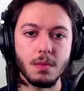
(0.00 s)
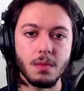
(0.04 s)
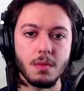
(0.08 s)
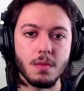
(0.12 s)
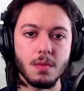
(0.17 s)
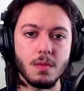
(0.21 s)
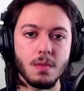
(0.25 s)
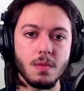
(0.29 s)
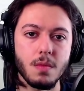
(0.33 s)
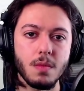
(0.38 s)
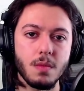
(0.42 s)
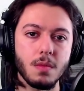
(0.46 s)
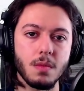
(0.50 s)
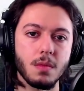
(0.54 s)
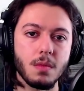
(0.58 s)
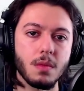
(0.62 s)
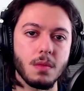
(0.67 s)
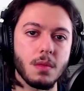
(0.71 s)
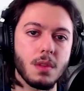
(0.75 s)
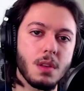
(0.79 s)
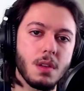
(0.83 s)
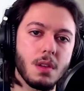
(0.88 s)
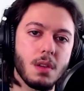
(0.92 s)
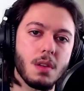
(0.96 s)

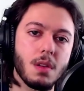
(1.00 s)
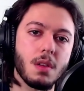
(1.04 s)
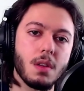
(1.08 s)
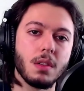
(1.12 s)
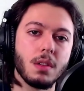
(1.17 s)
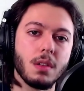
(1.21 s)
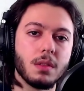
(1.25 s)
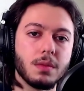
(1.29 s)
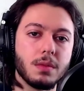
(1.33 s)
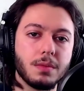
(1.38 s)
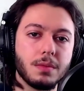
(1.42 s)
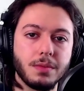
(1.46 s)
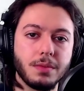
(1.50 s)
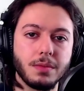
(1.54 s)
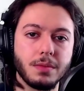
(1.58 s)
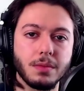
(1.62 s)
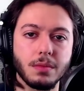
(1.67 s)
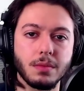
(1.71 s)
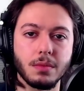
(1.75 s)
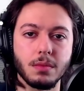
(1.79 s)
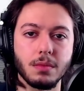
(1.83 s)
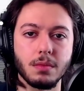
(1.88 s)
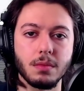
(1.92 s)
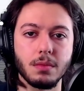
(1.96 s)

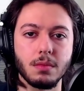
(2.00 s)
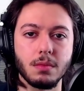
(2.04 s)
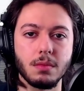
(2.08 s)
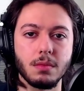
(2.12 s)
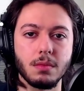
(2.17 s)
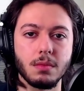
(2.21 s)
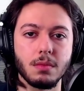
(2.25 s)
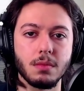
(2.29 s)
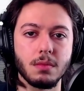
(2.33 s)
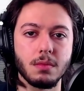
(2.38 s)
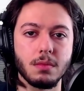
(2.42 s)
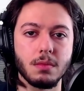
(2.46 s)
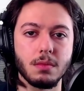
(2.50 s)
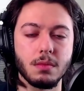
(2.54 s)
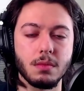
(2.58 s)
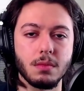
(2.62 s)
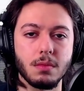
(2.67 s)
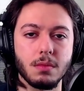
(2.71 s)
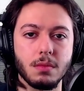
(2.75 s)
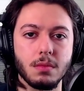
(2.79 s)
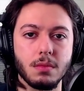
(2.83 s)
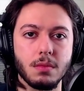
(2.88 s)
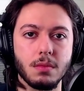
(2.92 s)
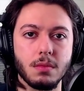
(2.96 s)

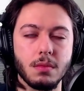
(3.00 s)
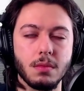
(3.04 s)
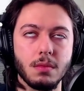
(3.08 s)
(not speaking)